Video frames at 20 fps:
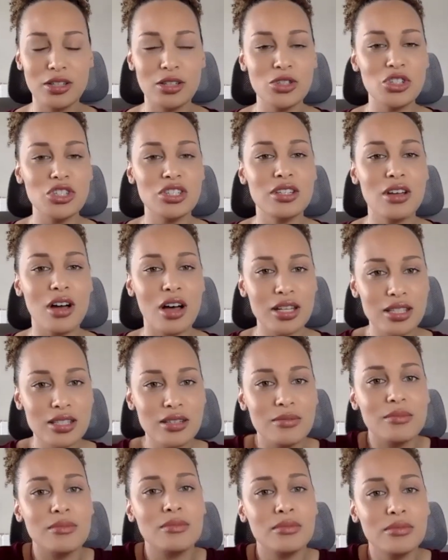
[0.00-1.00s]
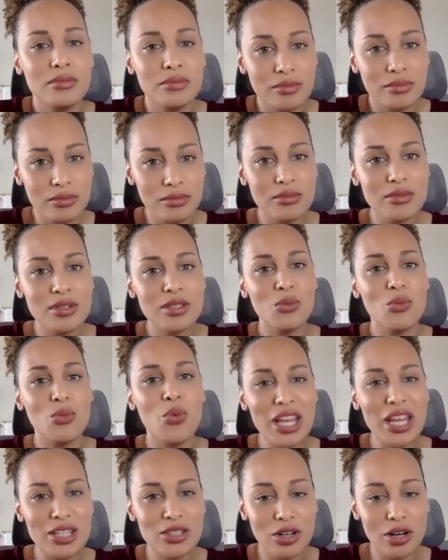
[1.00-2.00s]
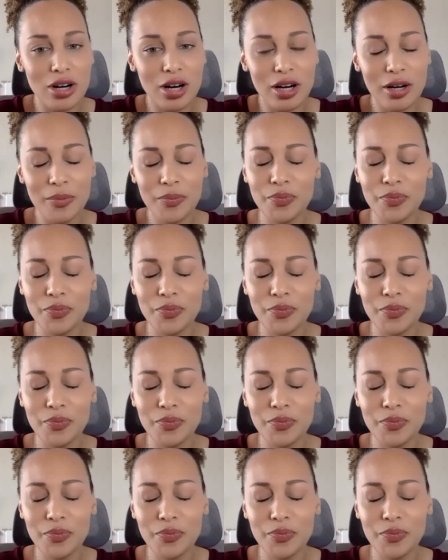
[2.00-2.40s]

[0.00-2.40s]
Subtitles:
She's got some weight to her.